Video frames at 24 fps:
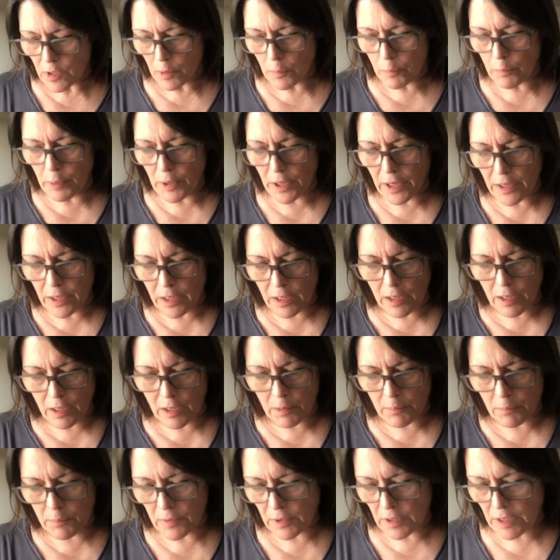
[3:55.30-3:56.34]
But
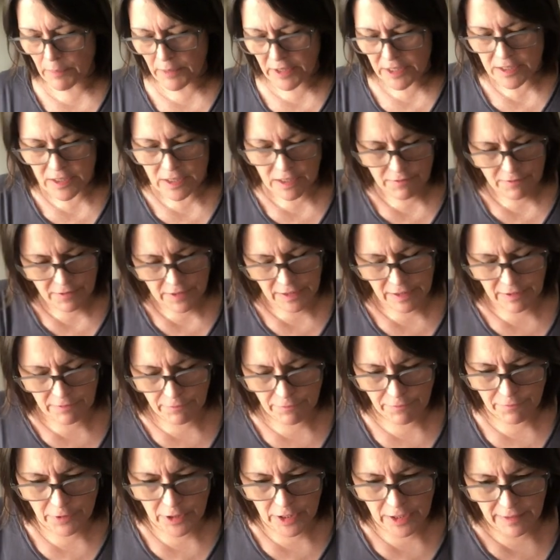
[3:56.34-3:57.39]
um, let me see if I can
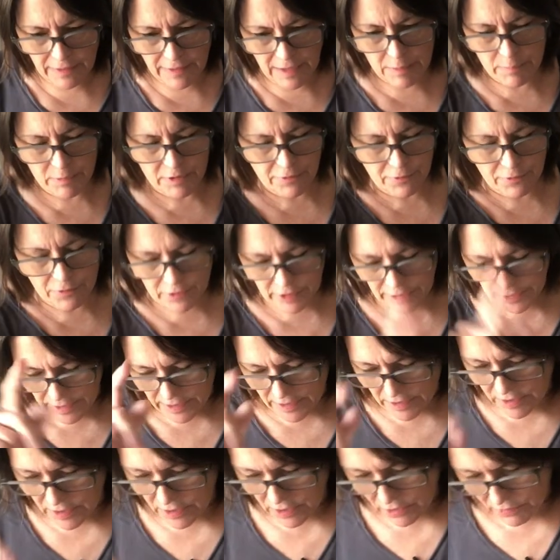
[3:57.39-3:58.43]
find that before I
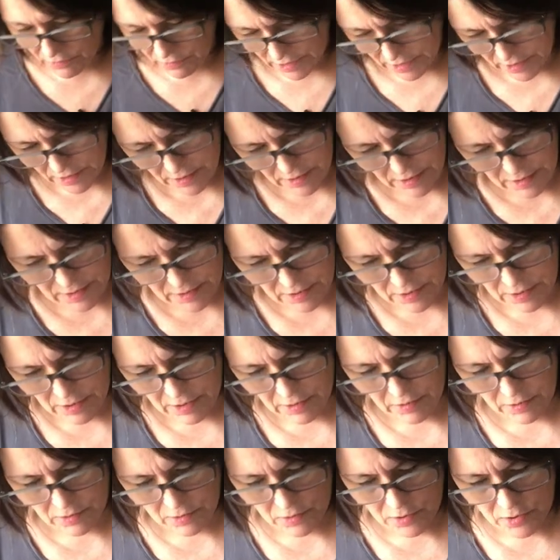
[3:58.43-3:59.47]
continue on to these
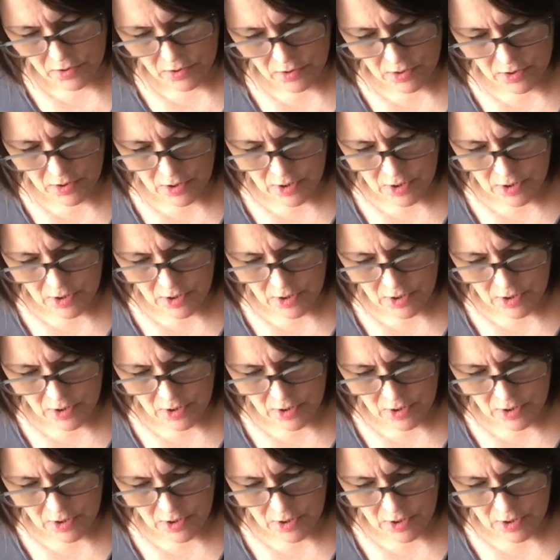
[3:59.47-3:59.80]
others.